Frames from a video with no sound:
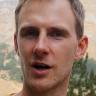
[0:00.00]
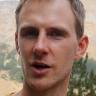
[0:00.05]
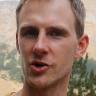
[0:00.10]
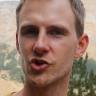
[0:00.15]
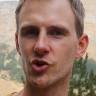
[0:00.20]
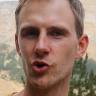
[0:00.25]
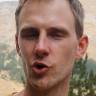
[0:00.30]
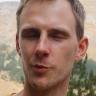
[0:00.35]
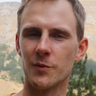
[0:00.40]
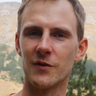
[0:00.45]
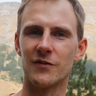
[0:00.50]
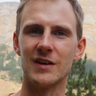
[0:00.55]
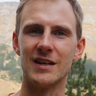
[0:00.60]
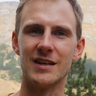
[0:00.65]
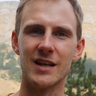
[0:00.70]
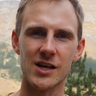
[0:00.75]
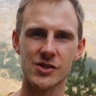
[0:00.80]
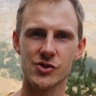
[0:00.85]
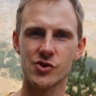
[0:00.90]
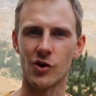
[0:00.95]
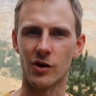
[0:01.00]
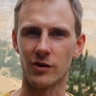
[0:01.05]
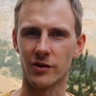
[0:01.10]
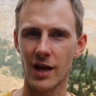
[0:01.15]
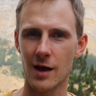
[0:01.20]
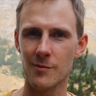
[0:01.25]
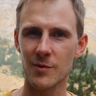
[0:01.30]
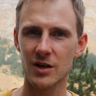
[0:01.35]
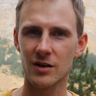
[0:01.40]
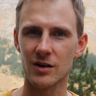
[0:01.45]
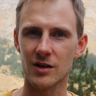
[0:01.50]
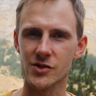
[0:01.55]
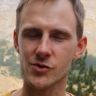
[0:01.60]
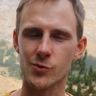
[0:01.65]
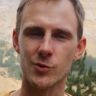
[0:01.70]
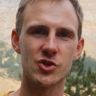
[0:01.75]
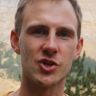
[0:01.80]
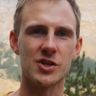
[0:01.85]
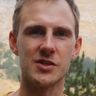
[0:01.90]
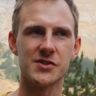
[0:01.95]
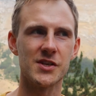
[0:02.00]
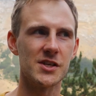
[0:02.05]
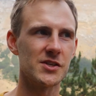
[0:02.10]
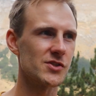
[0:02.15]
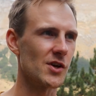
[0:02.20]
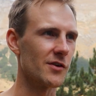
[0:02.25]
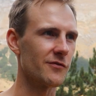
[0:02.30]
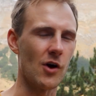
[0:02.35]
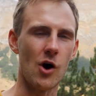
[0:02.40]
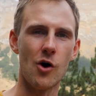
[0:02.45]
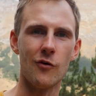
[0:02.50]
large group of industrial chemicals, which consists of